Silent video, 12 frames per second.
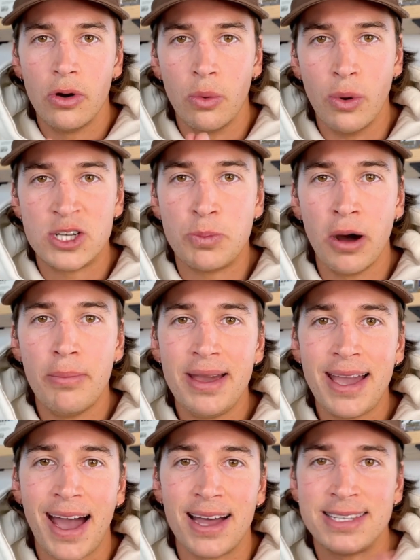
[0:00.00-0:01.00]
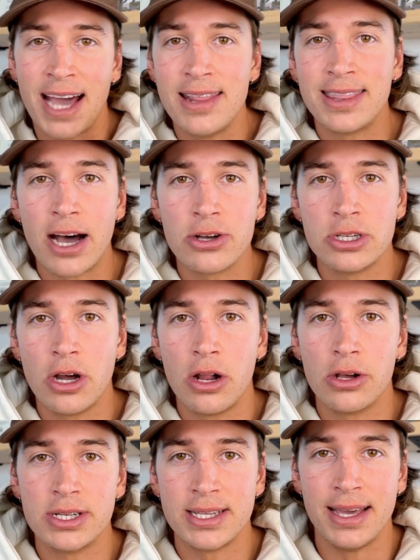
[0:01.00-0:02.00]
which put me at
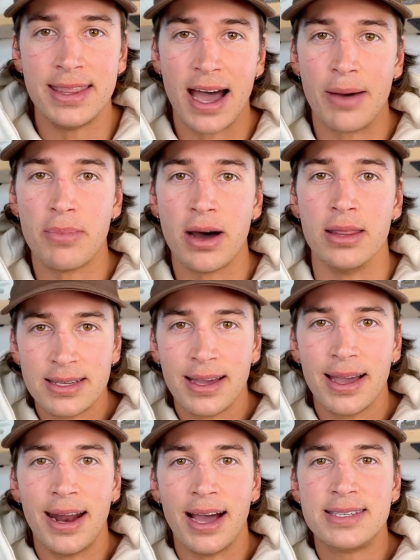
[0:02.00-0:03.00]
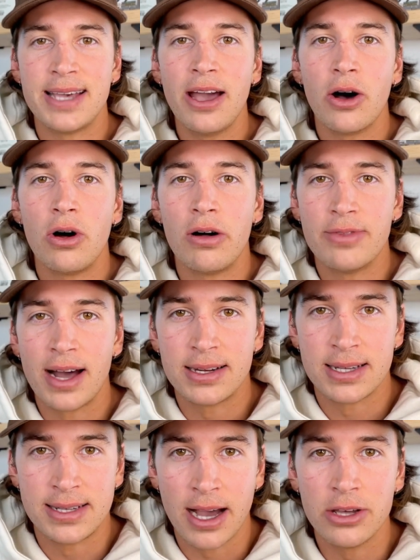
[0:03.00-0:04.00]
$10,000 in that month. And I say all of that
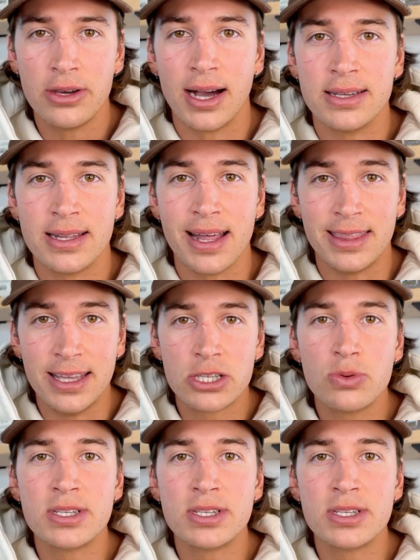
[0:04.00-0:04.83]
to tell you guys that this was